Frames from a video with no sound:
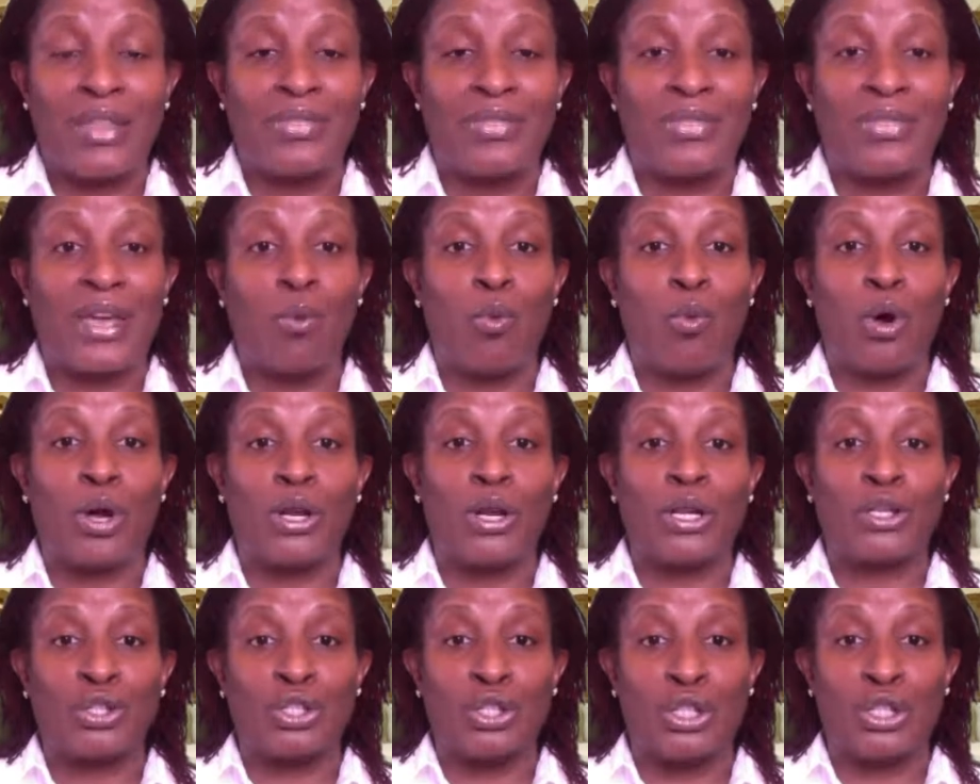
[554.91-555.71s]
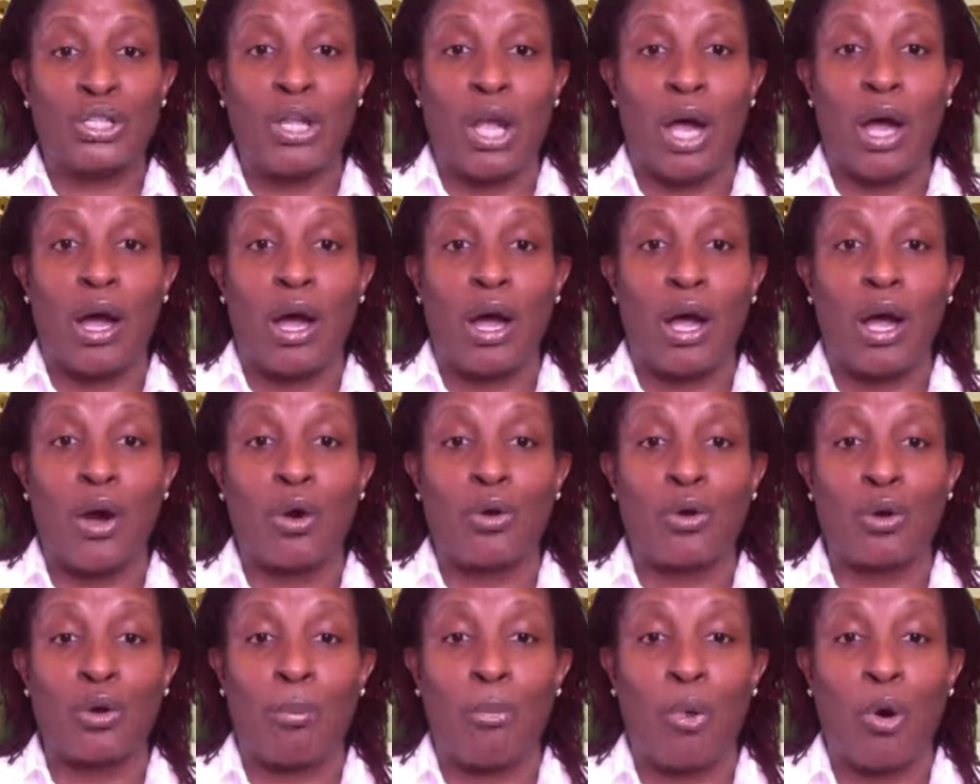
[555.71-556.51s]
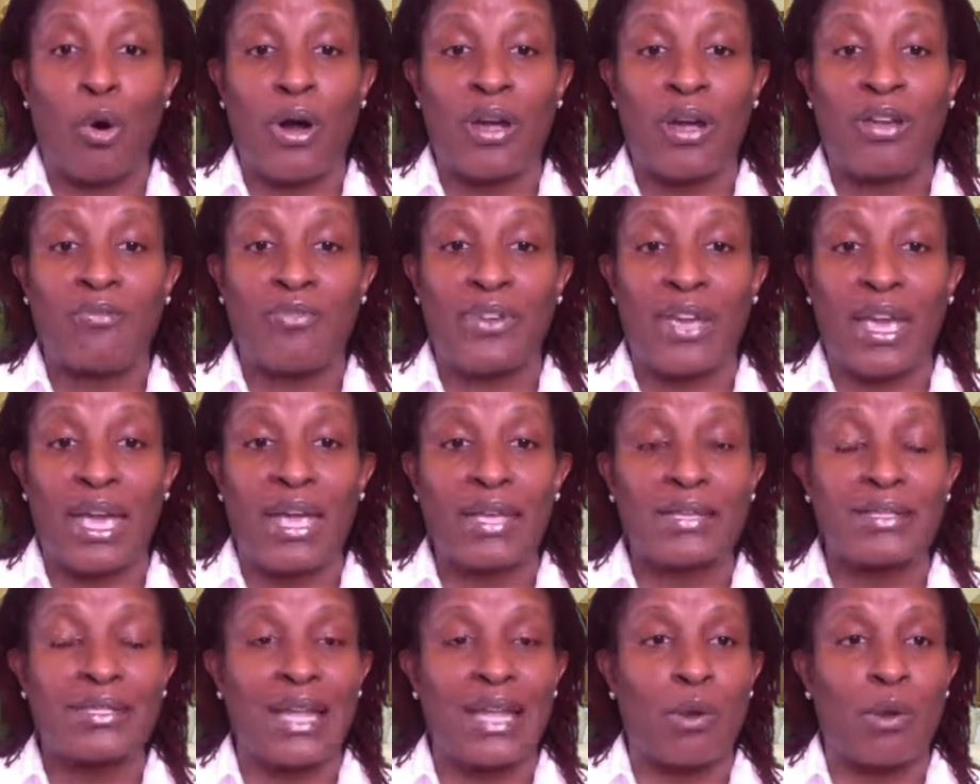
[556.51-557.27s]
They want to go to more events.